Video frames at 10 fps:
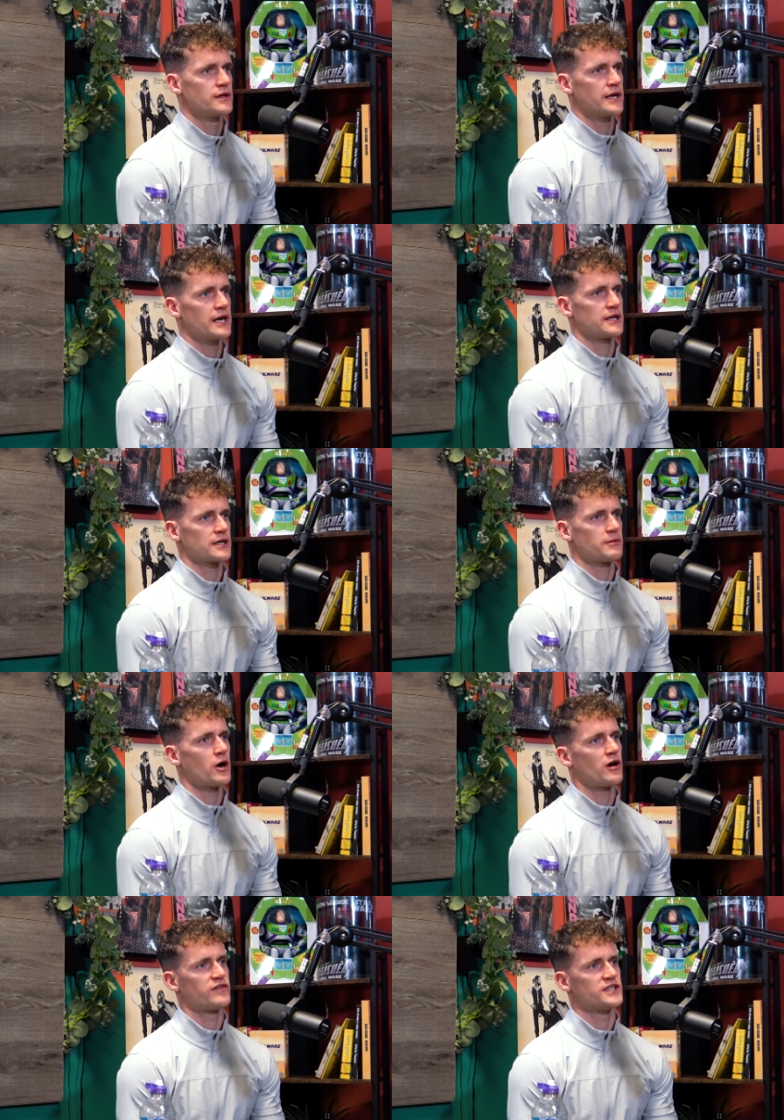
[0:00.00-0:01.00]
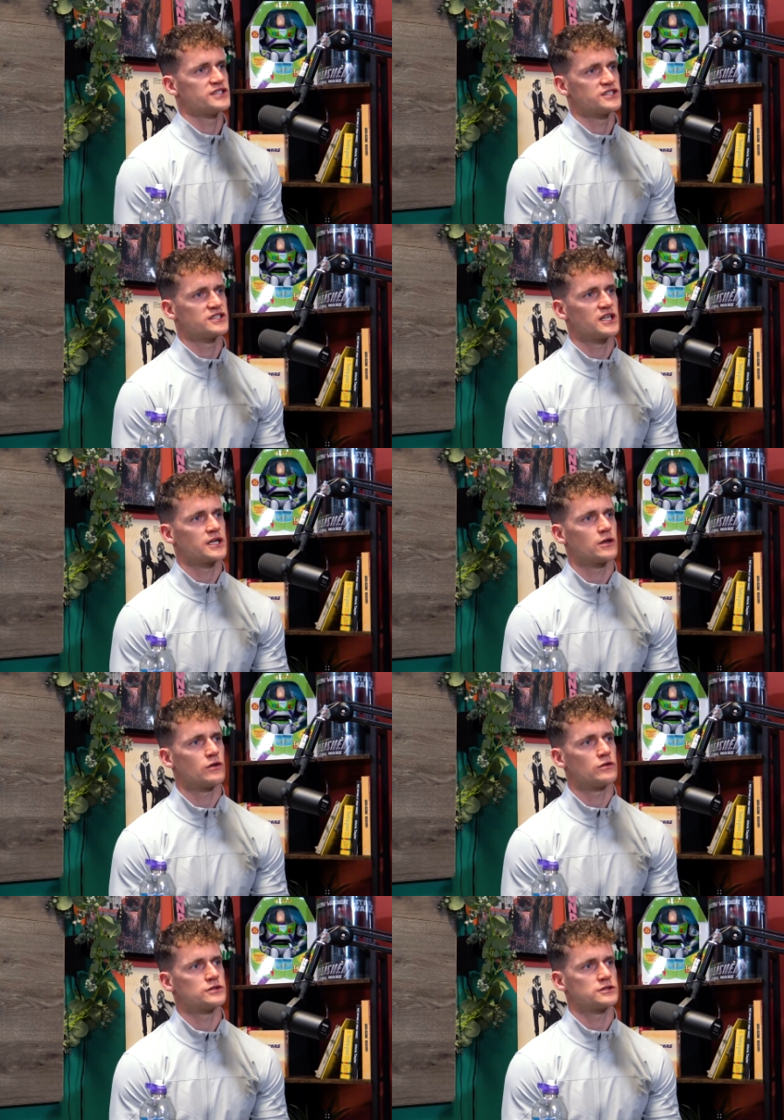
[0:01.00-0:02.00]
Yeah, the off licenses like
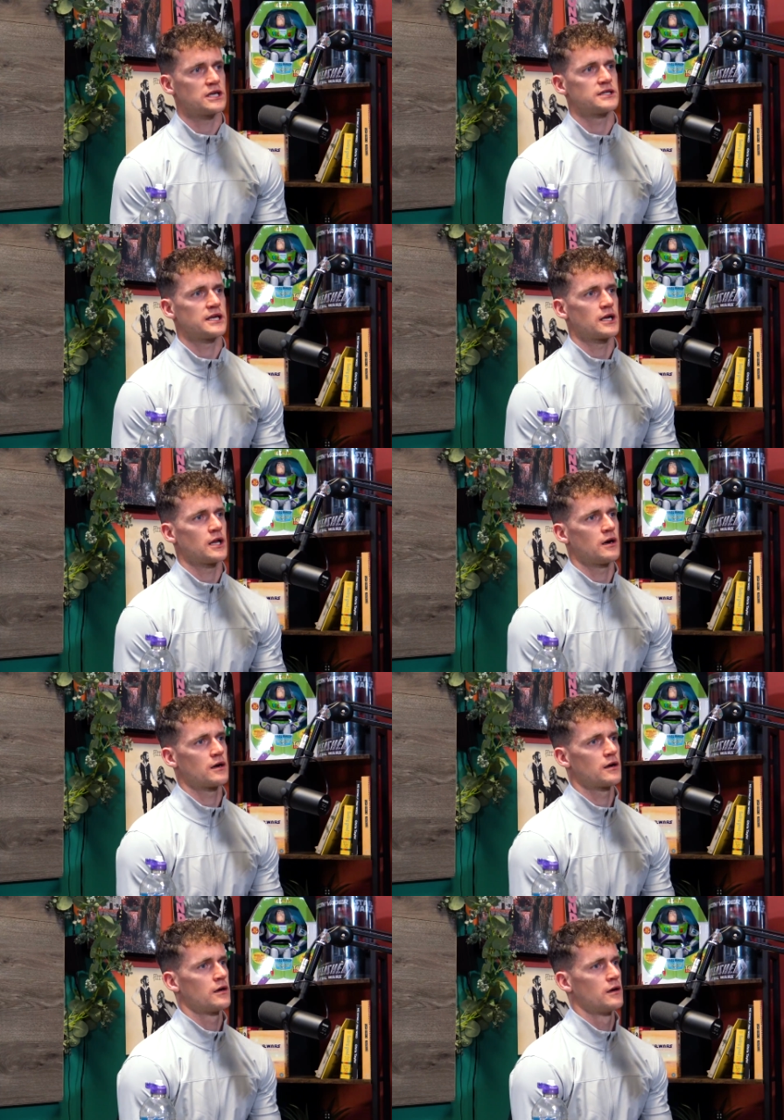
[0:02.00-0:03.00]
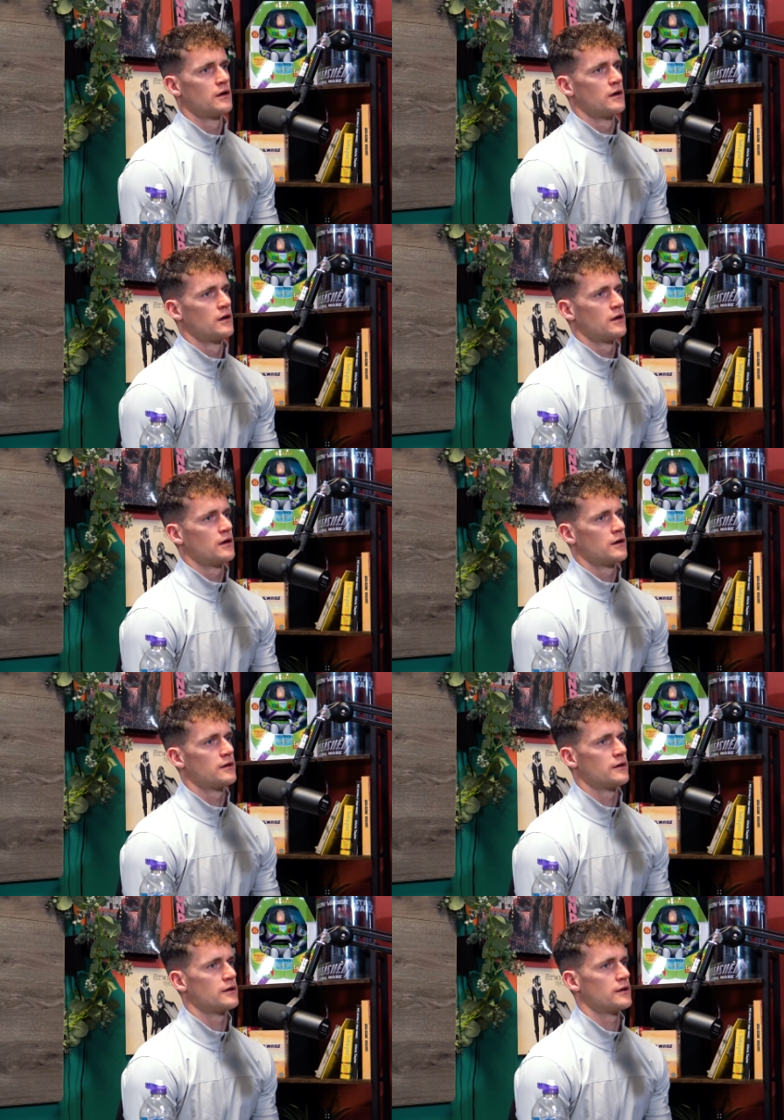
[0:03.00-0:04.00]
close at ten o'clock. Yeah, it's
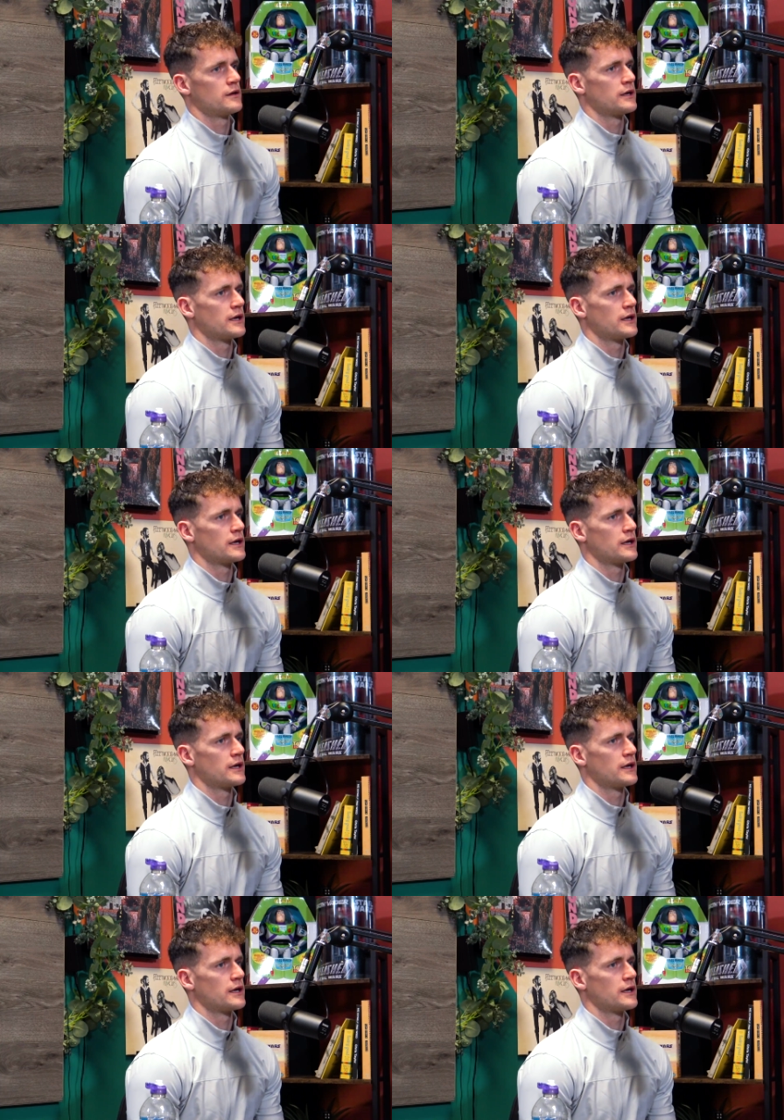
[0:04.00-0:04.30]
like that here. Yeah.